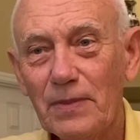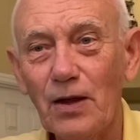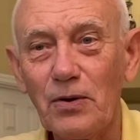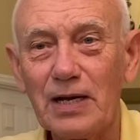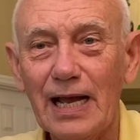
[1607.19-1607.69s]

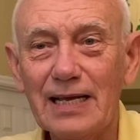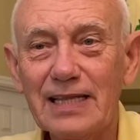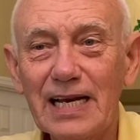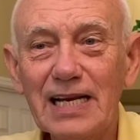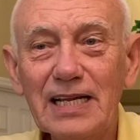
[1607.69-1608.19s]
Okay.
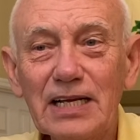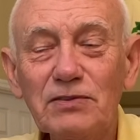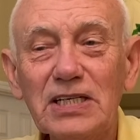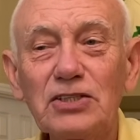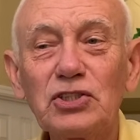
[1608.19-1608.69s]
Then he
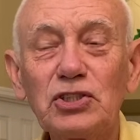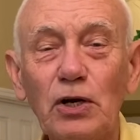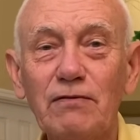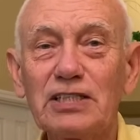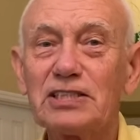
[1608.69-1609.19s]
leaves his servants.